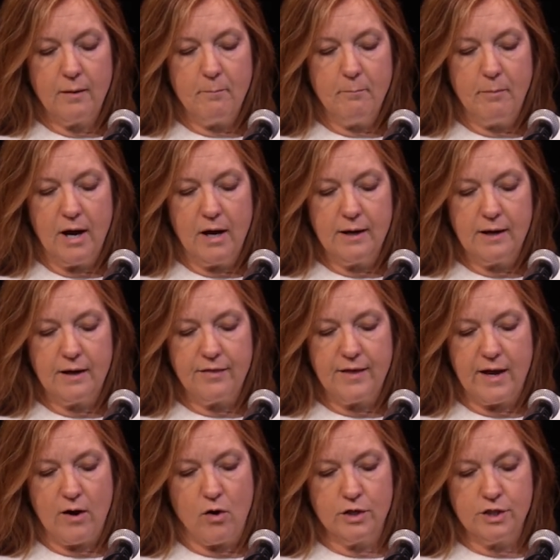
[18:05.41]
but
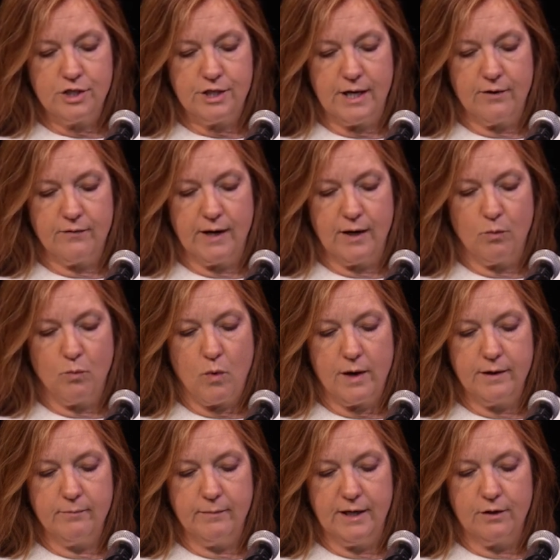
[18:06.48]
they are sharing
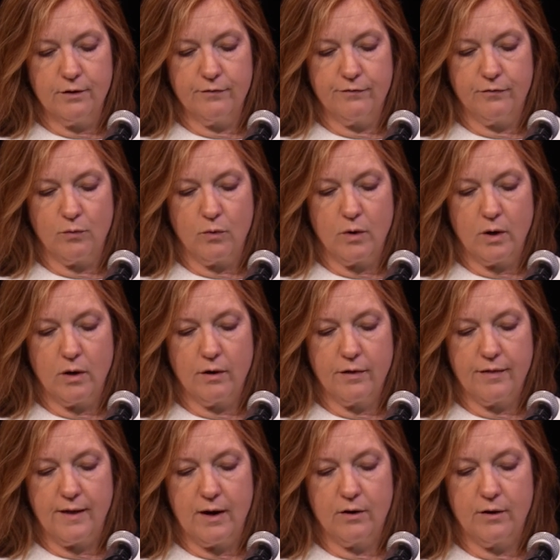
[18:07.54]
1 meter for
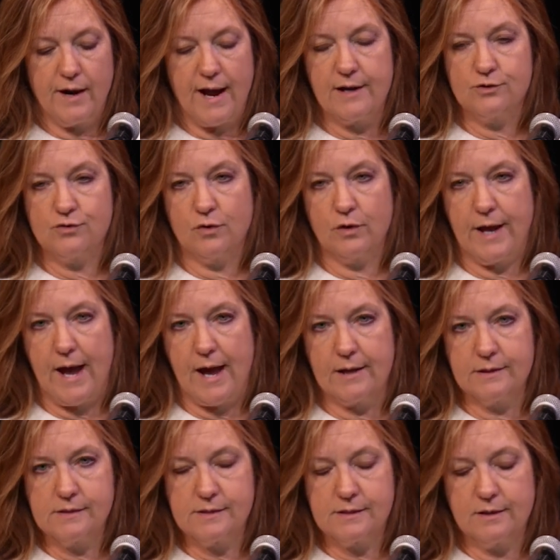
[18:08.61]
their natural
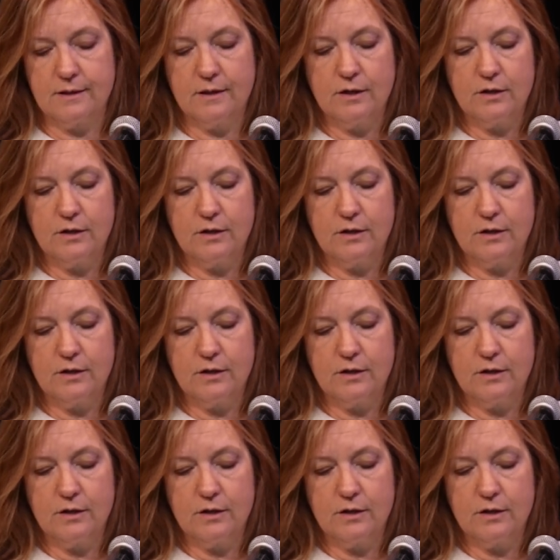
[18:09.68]
gas.